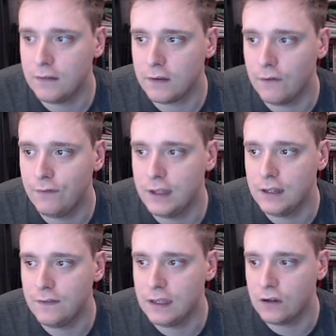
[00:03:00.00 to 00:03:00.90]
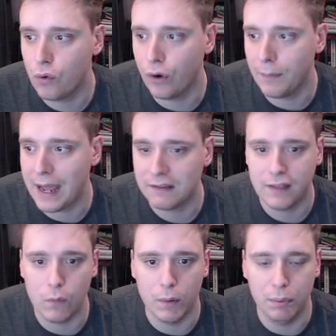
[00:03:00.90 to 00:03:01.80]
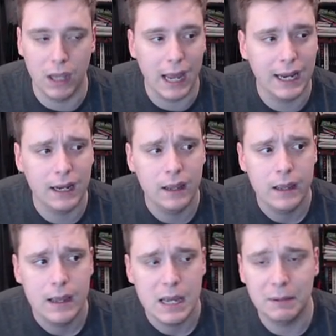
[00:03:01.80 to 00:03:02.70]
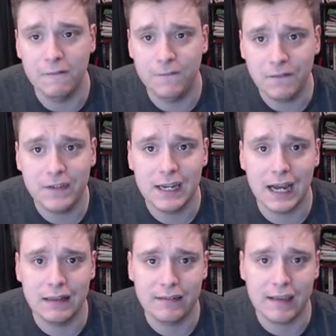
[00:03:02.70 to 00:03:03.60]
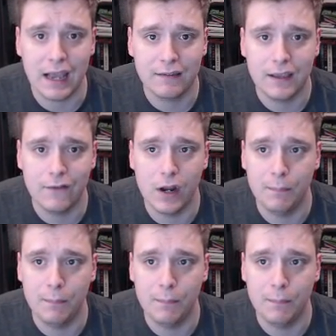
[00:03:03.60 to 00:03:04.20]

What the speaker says: of the quarterbacks that were playing. But 59 sacks given up